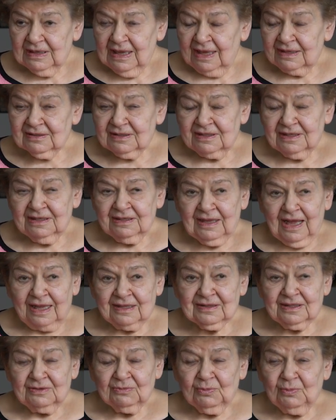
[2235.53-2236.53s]
at the,
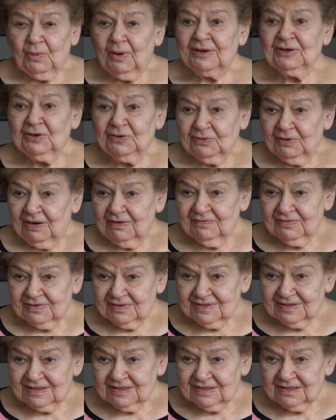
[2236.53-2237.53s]
at the wonder of
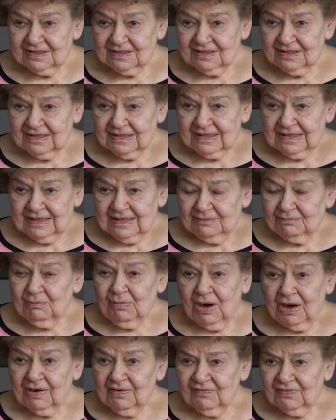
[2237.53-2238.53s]
it,
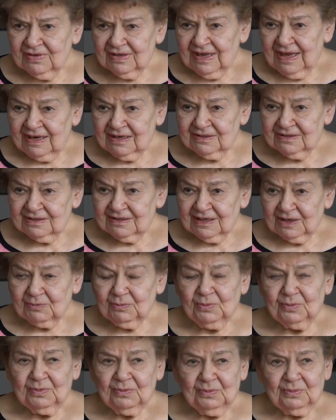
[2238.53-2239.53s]
marvel at it, like
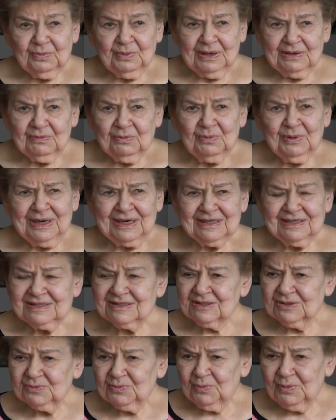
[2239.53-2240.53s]
what, what
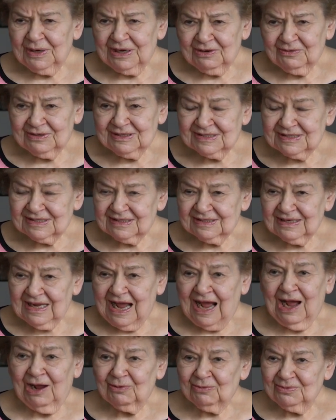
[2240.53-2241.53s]
is it, where is it,
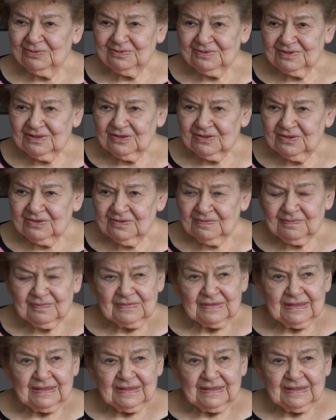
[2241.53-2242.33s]
how, you know?